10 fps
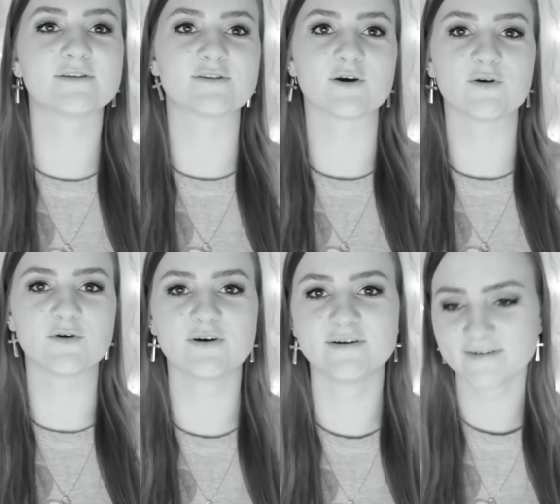
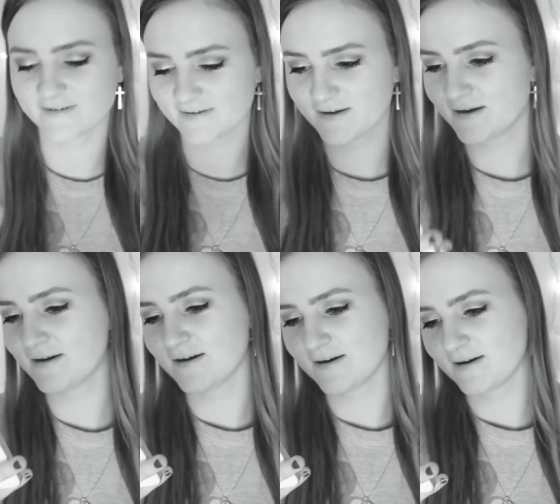so
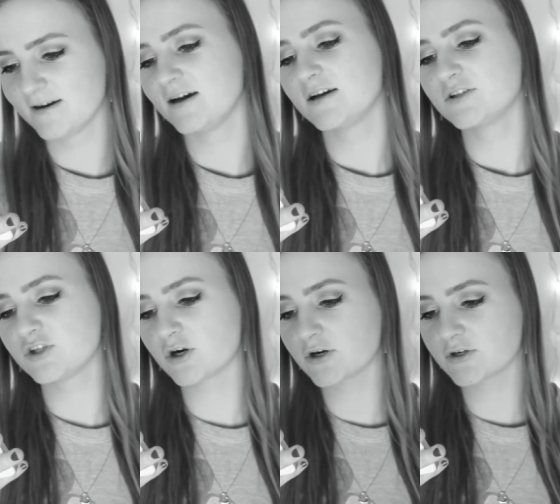
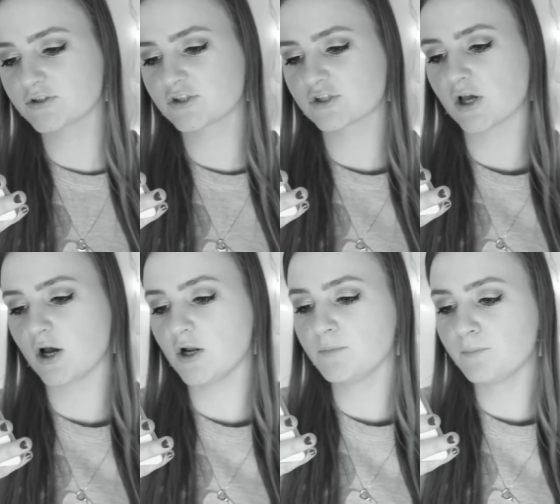George
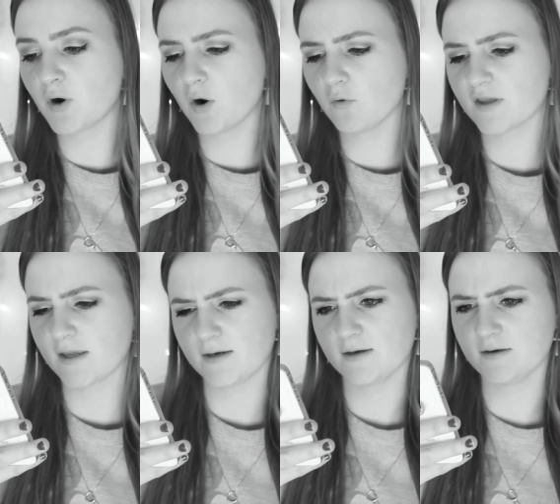
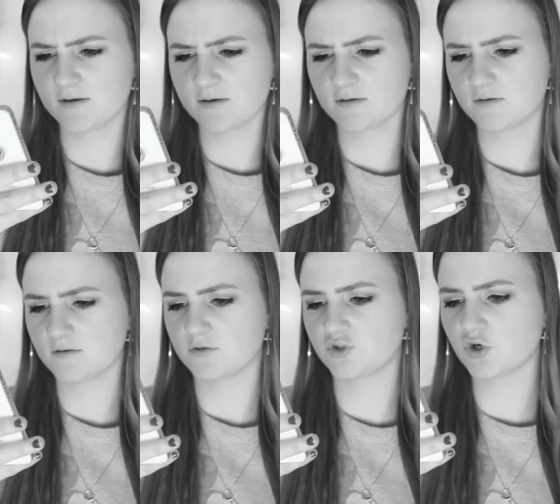Unbroken.
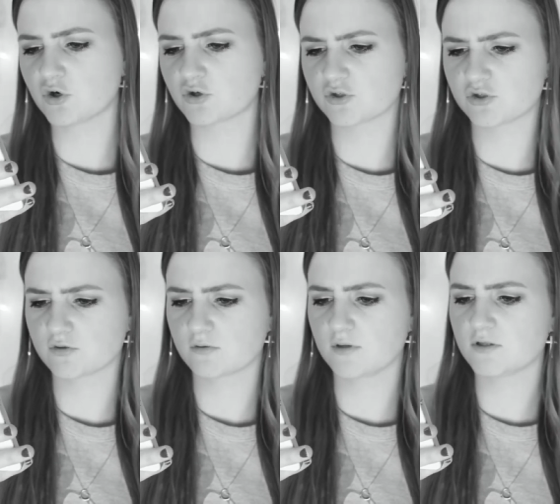George.
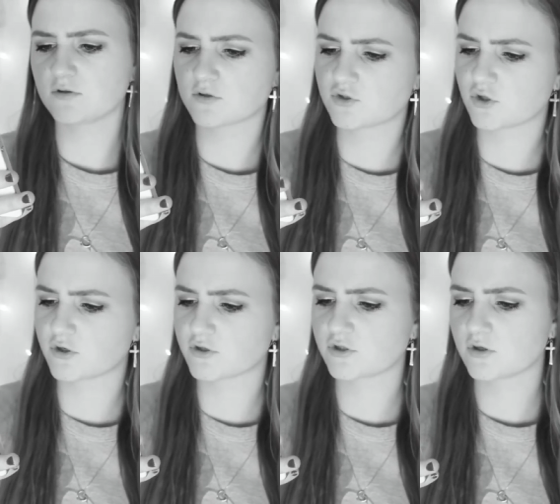That's not
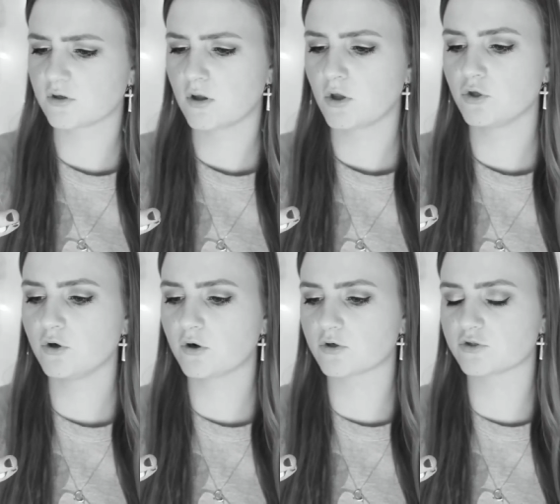George.
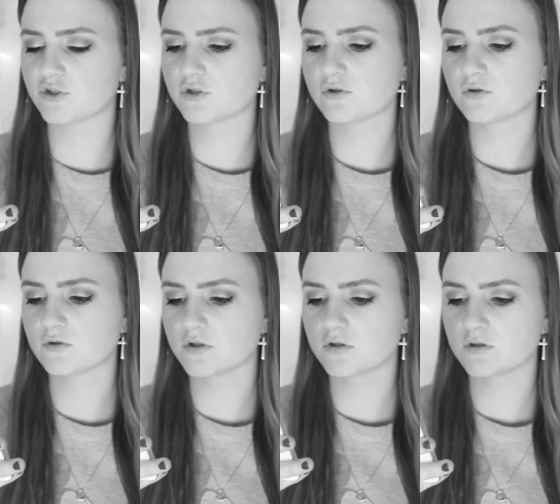George.
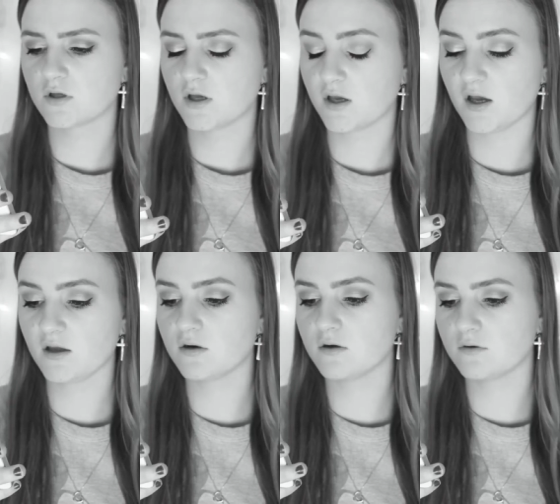I
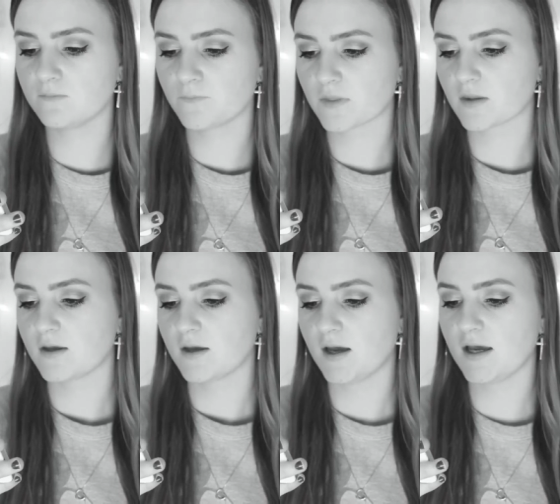don't know.
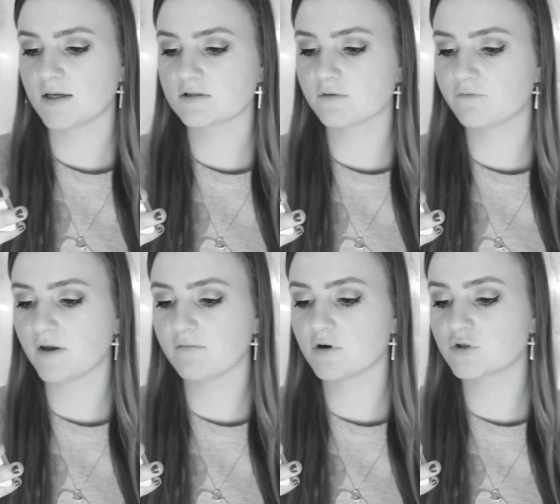Asked
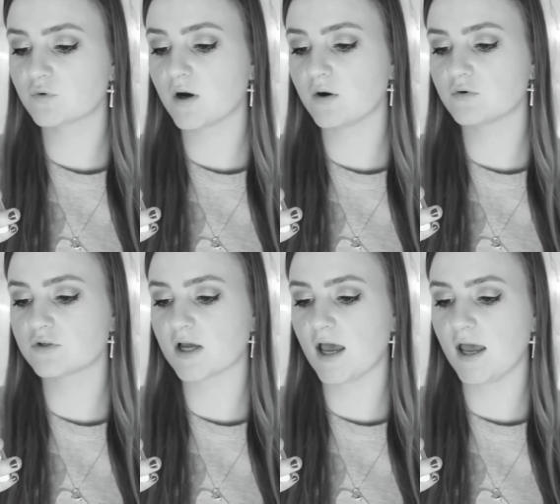favorite
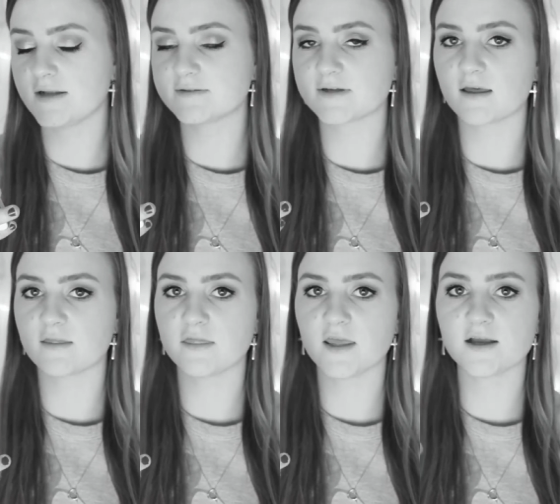quote, and I
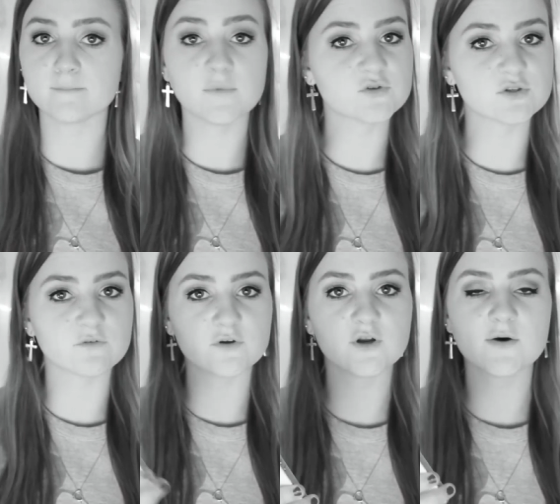think most
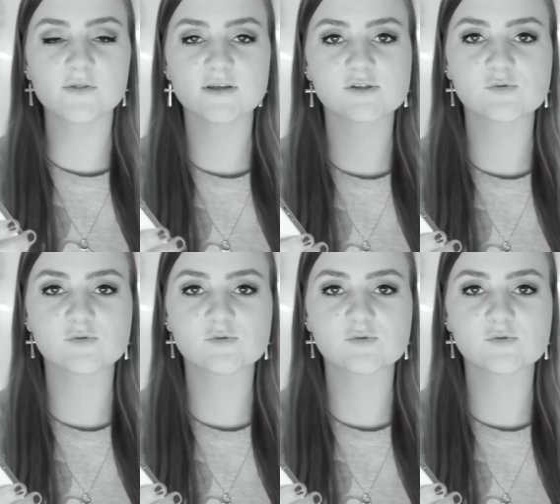of you know this